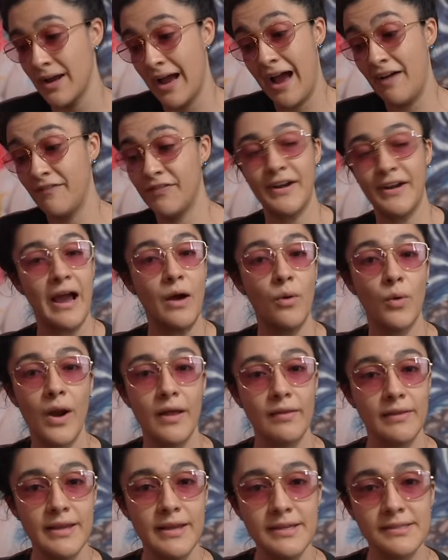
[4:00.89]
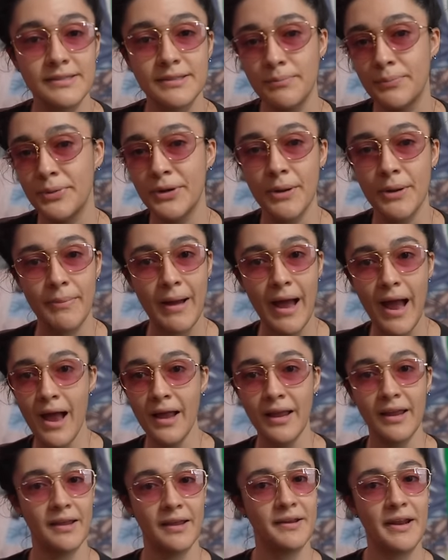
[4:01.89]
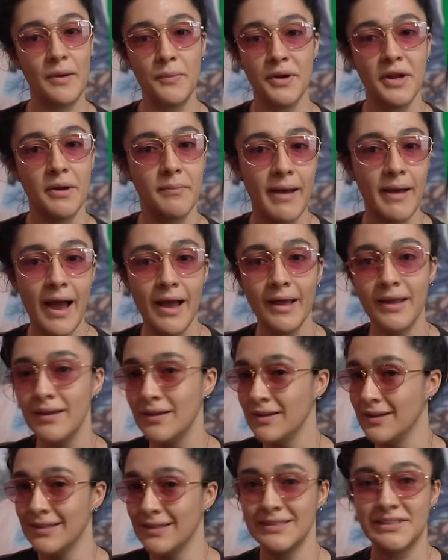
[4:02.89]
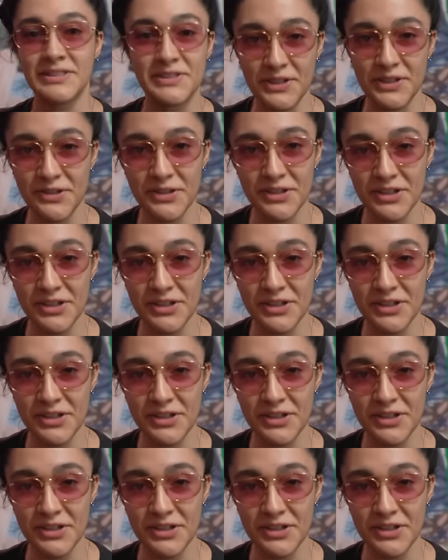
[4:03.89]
half an hour at least and put it back and I would come back still